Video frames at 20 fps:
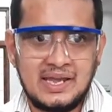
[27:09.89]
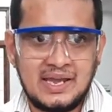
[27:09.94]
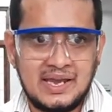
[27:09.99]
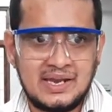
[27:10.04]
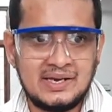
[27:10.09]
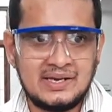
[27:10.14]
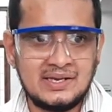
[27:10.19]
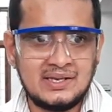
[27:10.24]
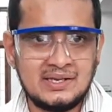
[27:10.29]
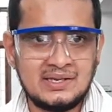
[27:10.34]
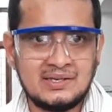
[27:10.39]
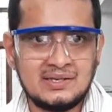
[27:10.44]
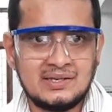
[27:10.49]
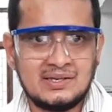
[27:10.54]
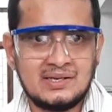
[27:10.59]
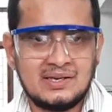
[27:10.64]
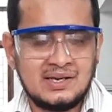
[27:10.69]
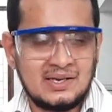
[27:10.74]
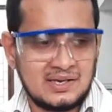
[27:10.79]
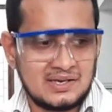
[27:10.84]
any
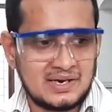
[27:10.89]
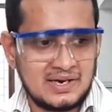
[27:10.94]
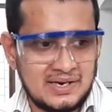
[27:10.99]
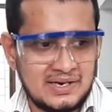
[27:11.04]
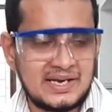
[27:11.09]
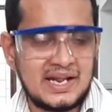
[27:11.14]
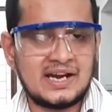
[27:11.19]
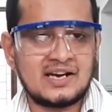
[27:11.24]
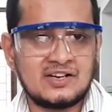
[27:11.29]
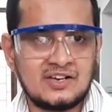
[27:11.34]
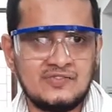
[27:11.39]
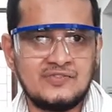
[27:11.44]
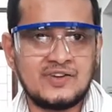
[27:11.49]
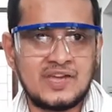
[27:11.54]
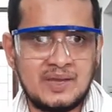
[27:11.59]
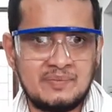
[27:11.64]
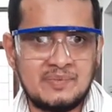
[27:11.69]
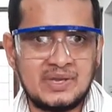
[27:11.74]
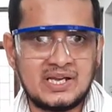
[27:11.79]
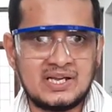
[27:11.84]
contact of
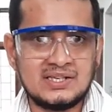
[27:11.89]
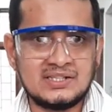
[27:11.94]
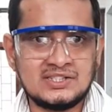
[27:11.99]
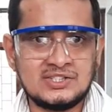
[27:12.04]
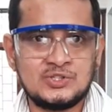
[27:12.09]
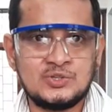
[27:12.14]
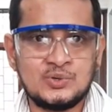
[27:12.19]
chemicals